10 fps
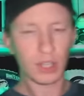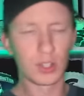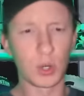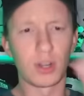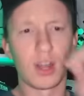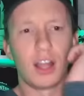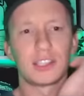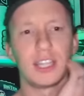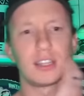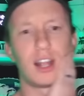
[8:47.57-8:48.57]
The Jordan Hall
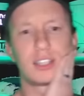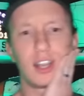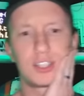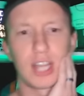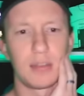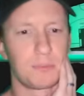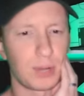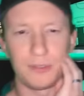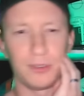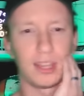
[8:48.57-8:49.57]
thing, I'll touch on
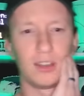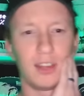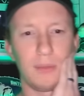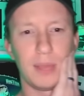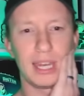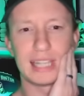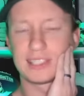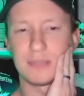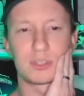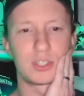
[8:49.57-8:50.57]
briefly a little bit. It
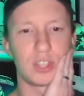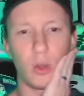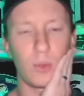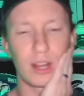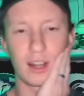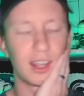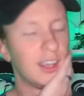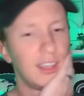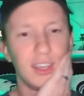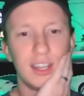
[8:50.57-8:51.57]
seems so weird
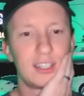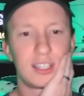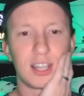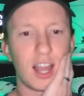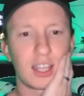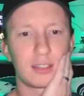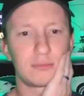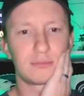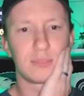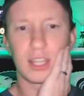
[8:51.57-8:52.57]
to talk
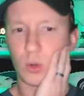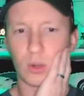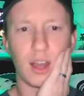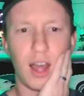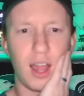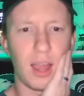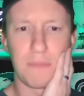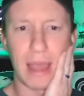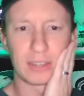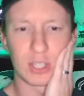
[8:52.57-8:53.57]
like Jordan Hall
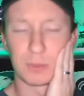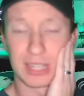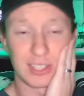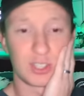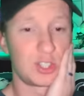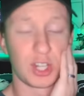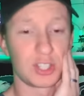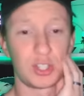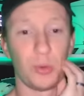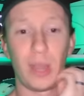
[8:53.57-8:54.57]
about this, but this is
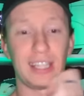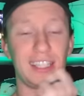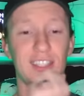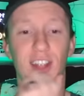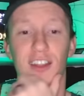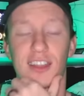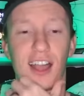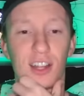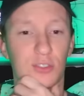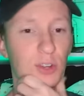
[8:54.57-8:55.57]
just the way things are in
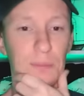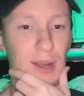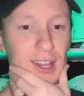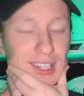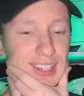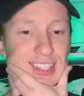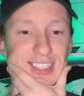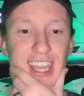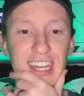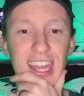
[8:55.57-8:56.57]
college football in this
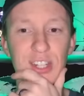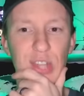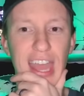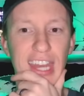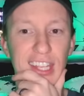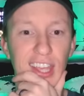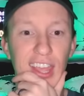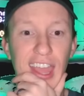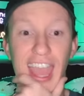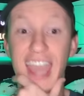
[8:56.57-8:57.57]
day and age that,
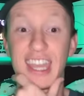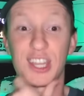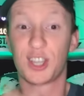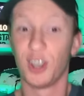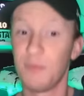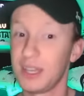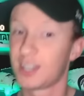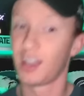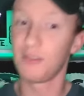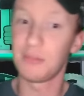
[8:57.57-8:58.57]
hey, he could be
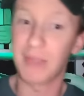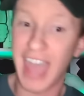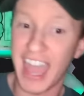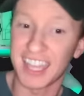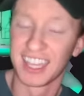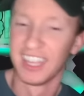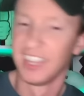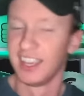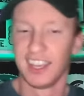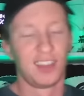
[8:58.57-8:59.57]
coming back,
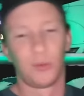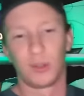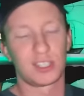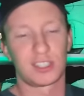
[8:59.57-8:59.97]
which